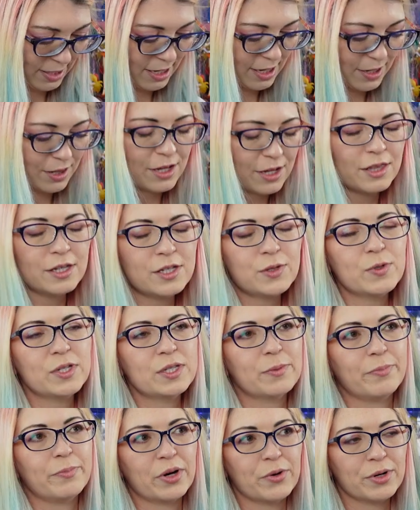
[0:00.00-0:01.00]
I think this
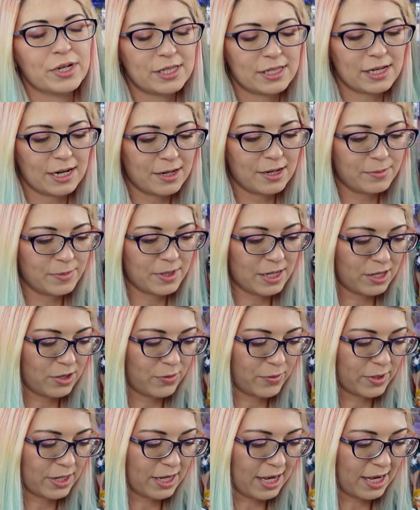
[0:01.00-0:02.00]
was a bonus item that
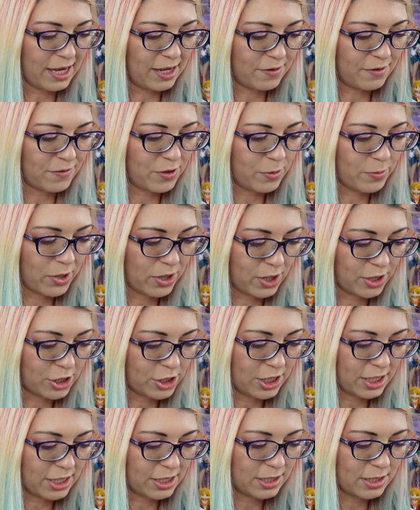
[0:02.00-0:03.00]
you would get if you
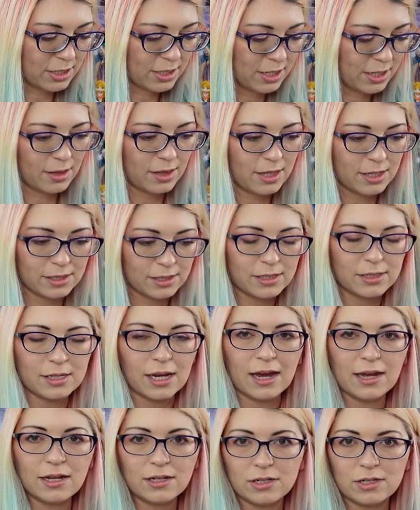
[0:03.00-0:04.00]
purchased this
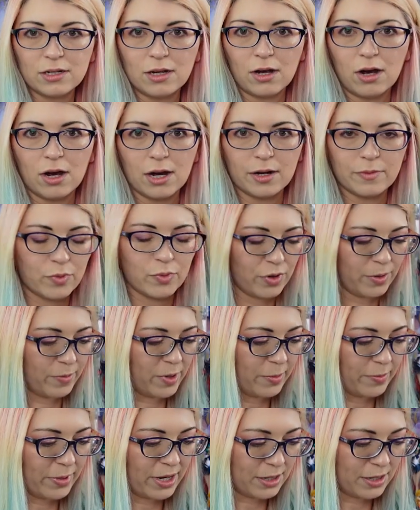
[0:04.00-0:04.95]
set on Premium